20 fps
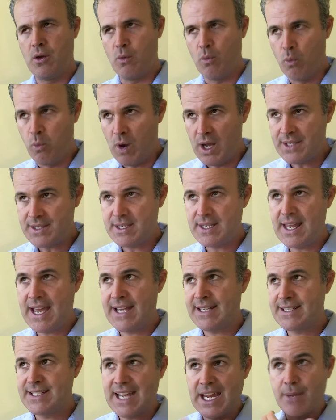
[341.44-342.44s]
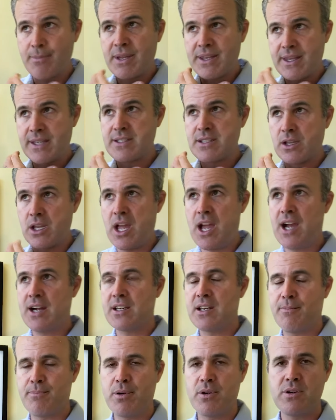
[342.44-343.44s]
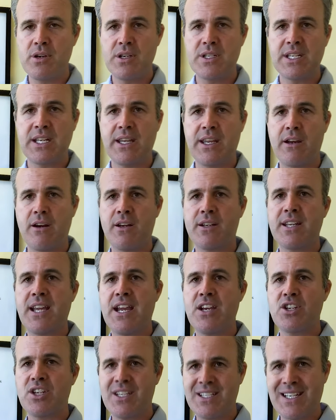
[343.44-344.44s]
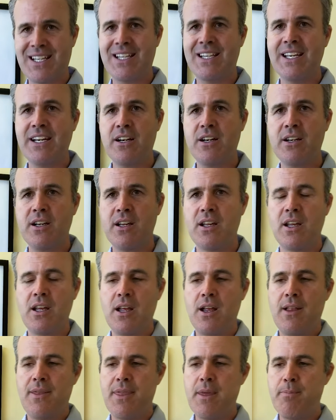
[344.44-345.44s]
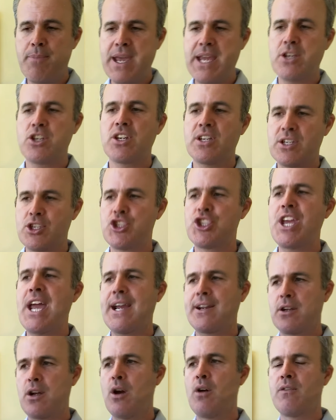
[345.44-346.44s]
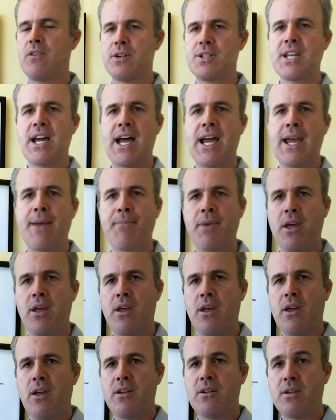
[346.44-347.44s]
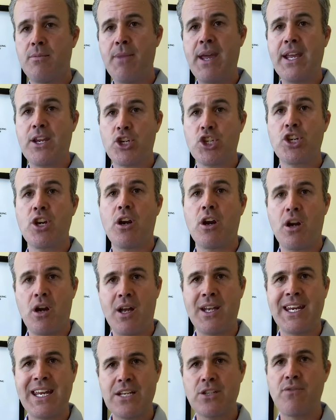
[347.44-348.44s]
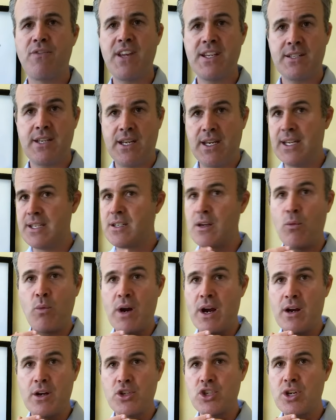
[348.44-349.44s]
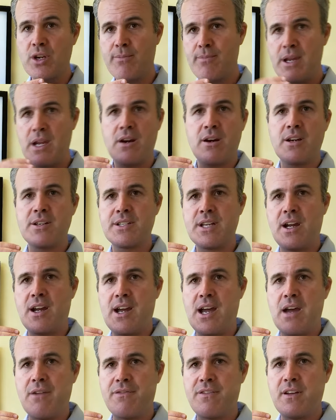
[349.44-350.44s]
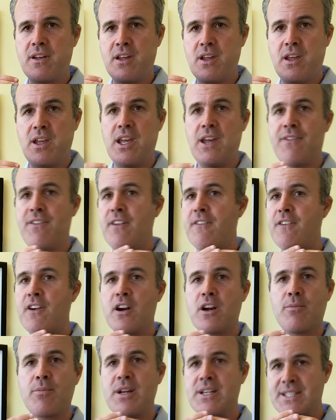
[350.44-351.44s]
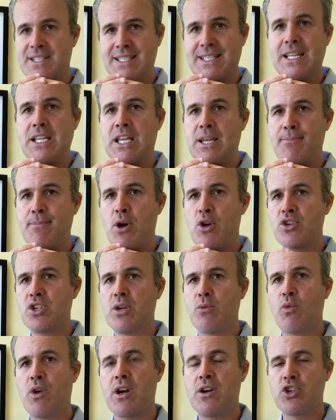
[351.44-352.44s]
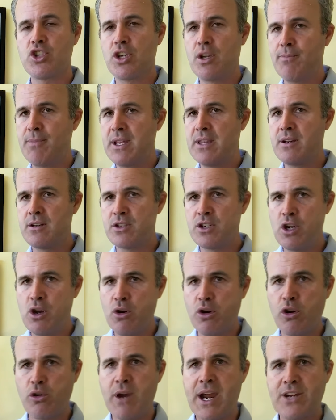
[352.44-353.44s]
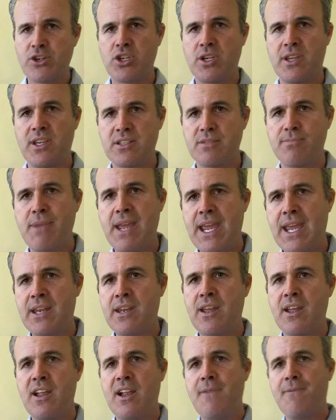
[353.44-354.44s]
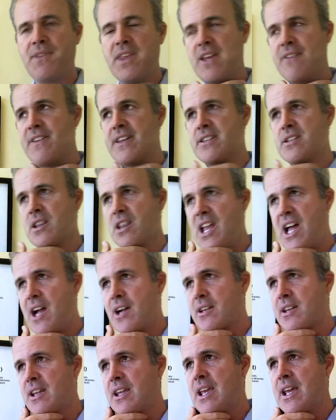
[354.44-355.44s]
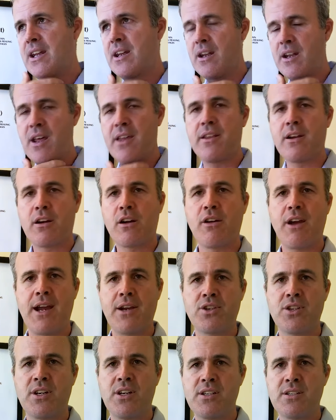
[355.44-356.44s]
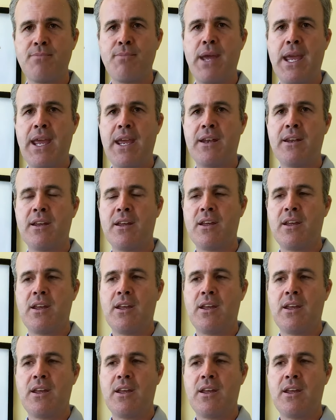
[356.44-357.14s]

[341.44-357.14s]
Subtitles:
Once that segment that's locked and producing the irritation is cleared, the patient is checked over time to make sure on each visit, is it where it should be or is it off? If the vertebra is still in motion where it should be, there's no correction that's made. If it's locked again, another correction is made